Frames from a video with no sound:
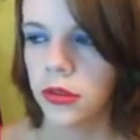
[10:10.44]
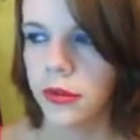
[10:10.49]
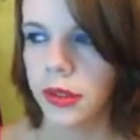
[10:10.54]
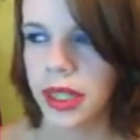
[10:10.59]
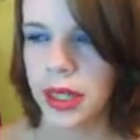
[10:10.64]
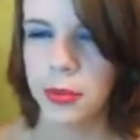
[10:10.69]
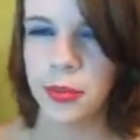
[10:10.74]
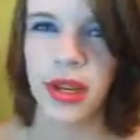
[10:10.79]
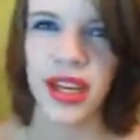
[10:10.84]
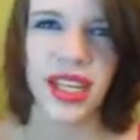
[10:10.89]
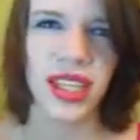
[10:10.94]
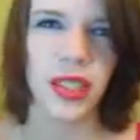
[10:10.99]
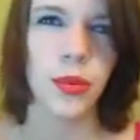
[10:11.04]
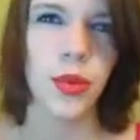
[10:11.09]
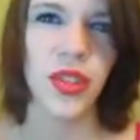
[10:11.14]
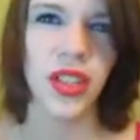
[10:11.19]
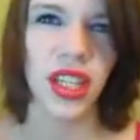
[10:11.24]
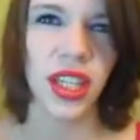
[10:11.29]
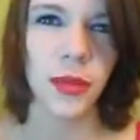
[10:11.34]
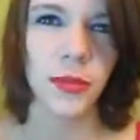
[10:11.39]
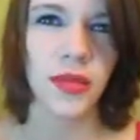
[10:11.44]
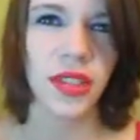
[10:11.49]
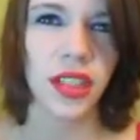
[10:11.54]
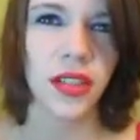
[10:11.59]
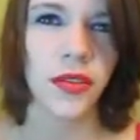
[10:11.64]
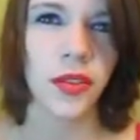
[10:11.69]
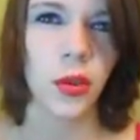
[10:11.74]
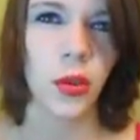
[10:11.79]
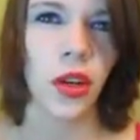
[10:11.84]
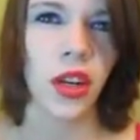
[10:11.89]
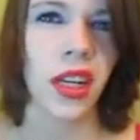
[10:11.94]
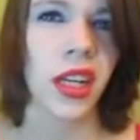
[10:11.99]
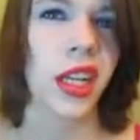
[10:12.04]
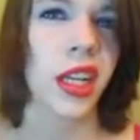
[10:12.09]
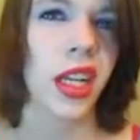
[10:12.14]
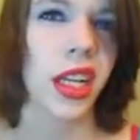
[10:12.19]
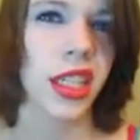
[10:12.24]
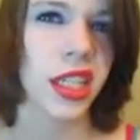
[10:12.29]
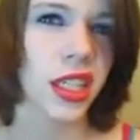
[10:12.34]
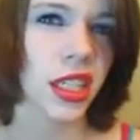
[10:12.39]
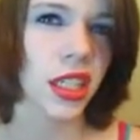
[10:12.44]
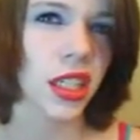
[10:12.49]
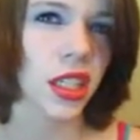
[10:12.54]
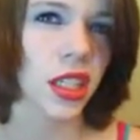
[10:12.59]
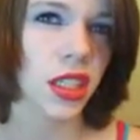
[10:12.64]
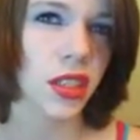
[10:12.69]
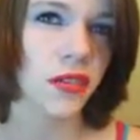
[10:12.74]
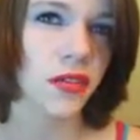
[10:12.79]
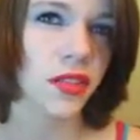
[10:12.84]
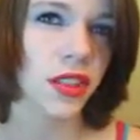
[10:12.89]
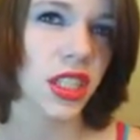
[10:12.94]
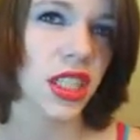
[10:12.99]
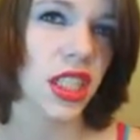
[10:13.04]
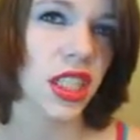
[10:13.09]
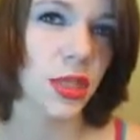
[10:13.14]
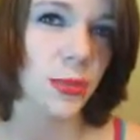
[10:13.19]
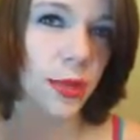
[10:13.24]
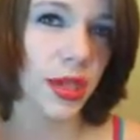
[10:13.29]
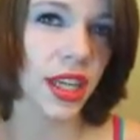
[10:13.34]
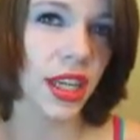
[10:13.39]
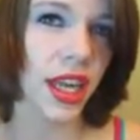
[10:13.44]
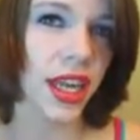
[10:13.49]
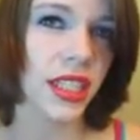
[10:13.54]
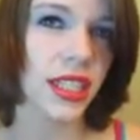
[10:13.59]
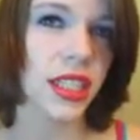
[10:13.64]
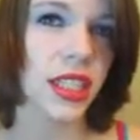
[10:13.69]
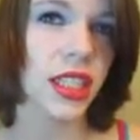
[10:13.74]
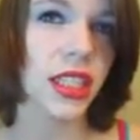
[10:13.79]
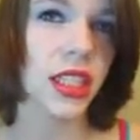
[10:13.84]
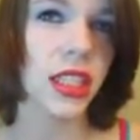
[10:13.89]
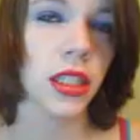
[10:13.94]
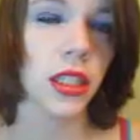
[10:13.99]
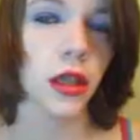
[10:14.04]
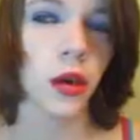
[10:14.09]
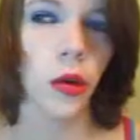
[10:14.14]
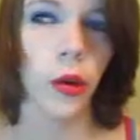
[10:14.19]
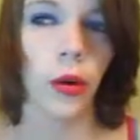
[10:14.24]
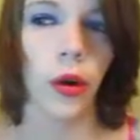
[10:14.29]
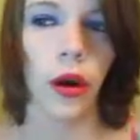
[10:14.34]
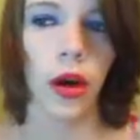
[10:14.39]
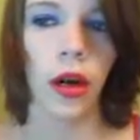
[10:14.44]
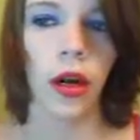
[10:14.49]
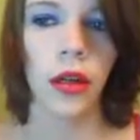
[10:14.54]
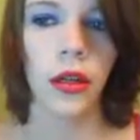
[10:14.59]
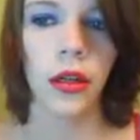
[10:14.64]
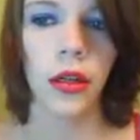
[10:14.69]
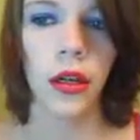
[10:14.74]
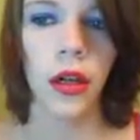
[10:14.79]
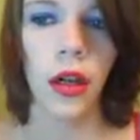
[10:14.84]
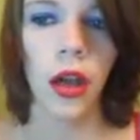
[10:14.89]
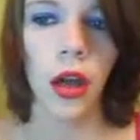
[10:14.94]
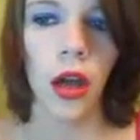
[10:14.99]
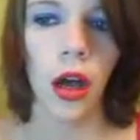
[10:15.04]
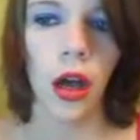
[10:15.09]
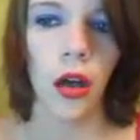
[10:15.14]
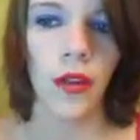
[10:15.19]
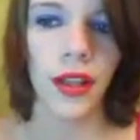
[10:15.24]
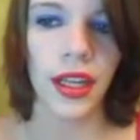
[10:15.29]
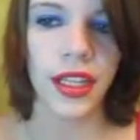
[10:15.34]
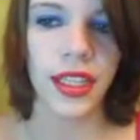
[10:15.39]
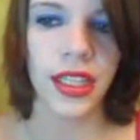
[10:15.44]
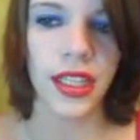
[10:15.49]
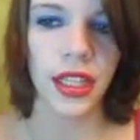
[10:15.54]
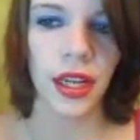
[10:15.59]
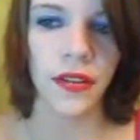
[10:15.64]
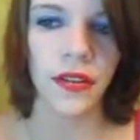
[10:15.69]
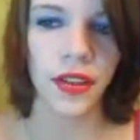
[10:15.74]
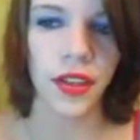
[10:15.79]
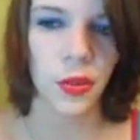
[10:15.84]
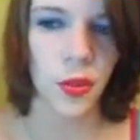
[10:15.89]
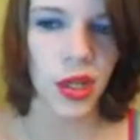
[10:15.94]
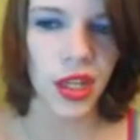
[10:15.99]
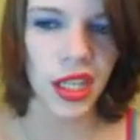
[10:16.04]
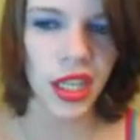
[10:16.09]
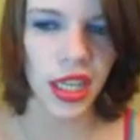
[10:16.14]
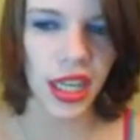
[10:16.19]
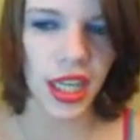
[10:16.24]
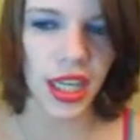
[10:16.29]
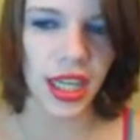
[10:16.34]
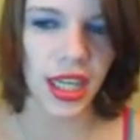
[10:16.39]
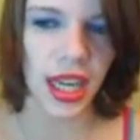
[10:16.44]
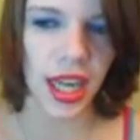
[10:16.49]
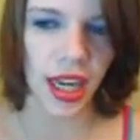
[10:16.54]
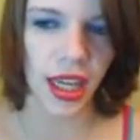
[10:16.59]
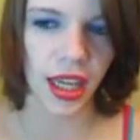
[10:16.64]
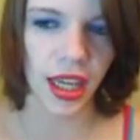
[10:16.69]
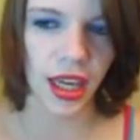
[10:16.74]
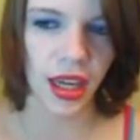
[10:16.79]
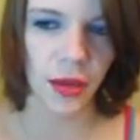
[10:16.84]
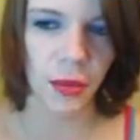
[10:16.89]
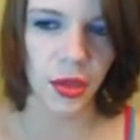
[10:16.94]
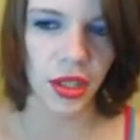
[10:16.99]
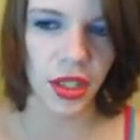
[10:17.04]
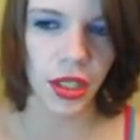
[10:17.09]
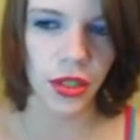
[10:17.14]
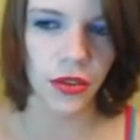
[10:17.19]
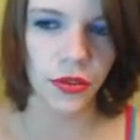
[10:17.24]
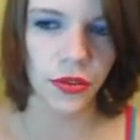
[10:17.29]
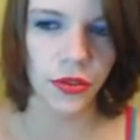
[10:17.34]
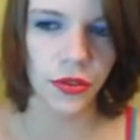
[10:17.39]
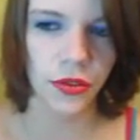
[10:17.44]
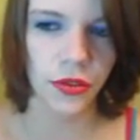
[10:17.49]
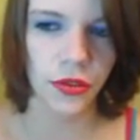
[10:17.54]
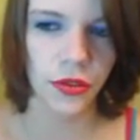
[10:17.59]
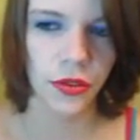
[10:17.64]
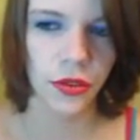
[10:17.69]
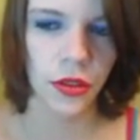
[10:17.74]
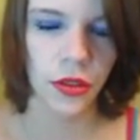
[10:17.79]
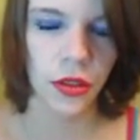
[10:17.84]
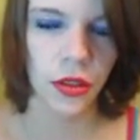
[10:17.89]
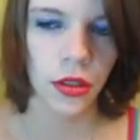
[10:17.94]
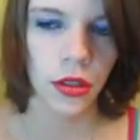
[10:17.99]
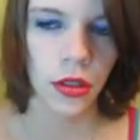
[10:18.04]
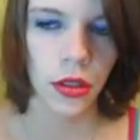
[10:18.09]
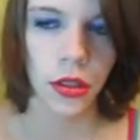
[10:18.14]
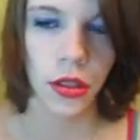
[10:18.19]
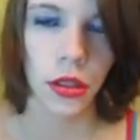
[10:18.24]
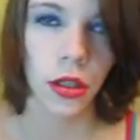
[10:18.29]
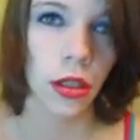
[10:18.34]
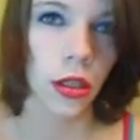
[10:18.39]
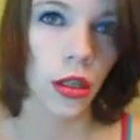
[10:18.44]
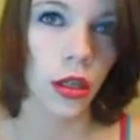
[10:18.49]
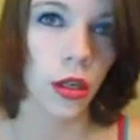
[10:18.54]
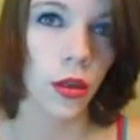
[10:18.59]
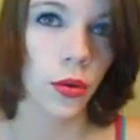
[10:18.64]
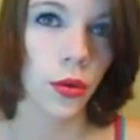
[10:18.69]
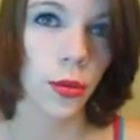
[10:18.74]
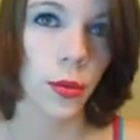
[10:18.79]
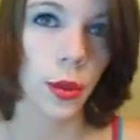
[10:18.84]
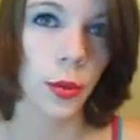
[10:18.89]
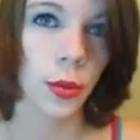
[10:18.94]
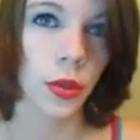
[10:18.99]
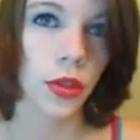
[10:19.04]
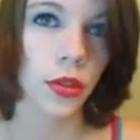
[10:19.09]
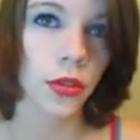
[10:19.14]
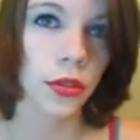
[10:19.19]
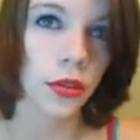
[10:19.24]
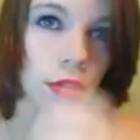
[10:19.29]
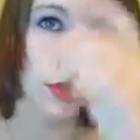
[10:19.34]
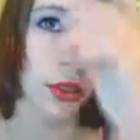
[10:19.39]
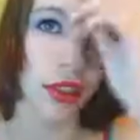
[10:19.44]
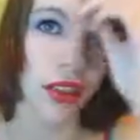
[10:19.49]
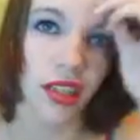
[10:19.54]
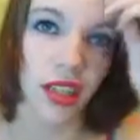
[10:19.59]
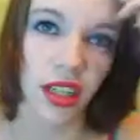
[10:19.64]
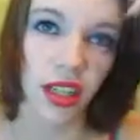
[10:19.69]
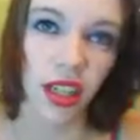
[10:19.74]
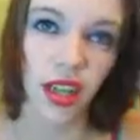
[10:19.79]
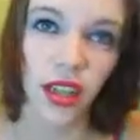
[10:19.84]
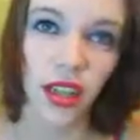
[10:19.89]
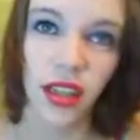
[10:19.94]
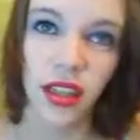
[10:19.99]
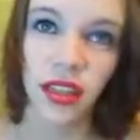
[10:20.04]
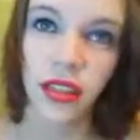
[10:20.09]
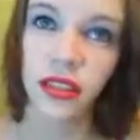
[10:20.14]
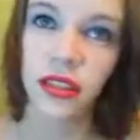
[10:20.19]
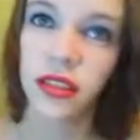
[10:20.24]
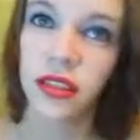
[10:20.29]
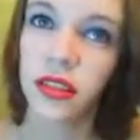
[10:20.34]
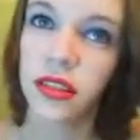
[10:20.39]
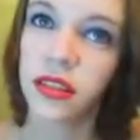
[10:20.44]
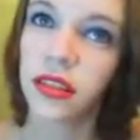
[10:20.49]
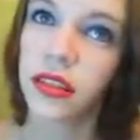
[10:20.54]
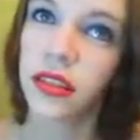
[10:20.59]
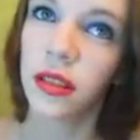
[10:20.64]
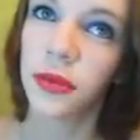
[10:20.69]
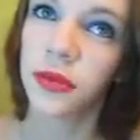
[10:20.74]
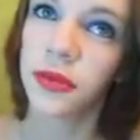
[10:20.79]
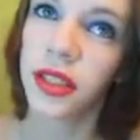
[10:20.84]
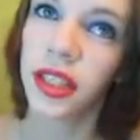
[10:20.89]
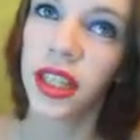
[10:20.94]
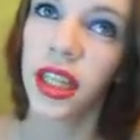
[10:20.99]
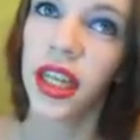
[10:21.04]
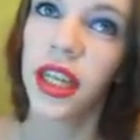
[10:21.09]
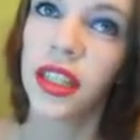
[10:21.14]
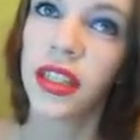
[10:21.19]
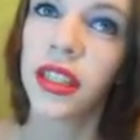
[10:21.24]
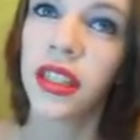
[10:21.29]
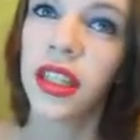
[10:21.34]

like Pez museums if you want to get an idea of the display cases or all that stuff. There's one in like Connecticut, I believe. I don't remember. Connecticut, something like that.